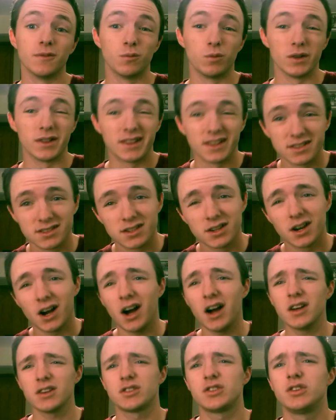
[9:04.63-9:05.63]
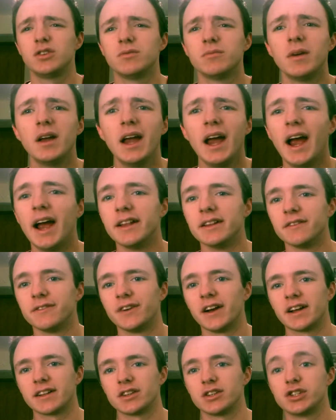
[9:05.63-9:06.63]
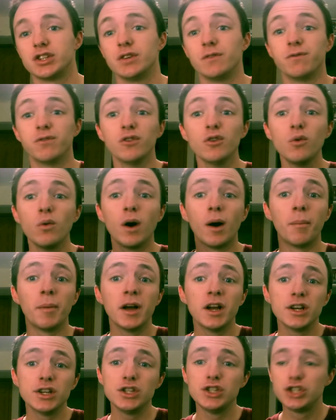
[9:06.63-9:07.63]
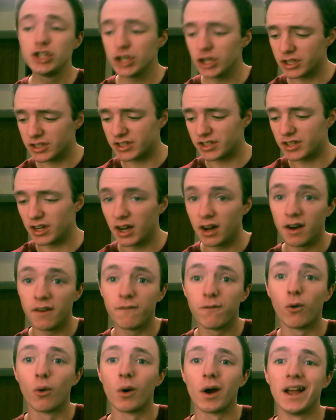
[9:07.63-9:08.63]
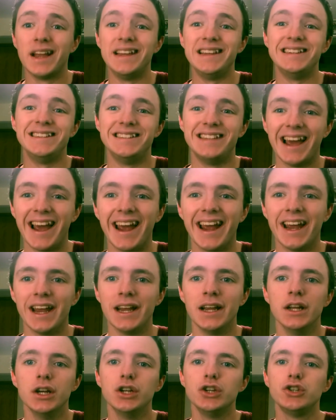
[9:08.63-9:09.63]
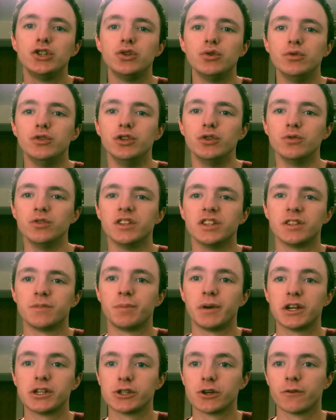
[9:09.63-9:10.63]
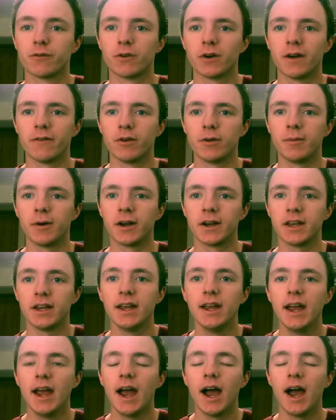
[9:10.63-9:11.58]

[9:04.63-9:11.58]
with this costume and the fact that she flew up just for a day to do this picture for everybody,